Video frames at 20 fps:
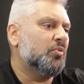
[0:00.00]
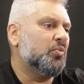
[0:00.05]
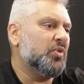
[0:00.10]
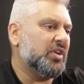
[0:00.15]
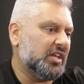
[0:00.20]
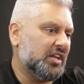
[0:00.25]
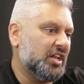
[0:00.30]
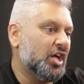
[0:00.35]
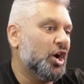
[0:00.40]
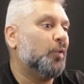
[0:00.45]

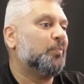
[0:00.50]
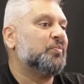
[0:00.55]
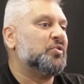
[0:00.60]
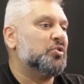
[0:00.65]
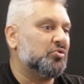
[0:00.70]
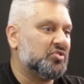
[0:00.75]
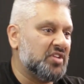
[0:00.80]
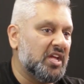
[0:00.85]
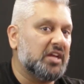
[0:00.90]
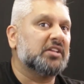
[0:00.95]
We can help
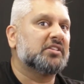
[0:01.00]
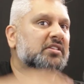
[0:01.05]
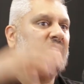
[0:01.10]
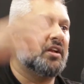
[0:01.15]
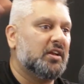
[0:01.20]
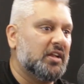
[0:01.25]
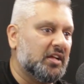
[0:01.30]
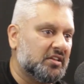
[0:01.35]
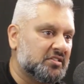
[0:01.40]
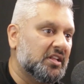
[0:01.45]
you take it to
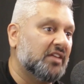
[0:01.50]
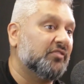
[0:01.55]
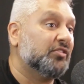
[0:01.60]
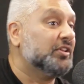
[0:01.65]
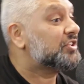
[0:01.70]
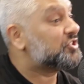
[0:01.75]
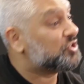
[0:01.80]
the next level.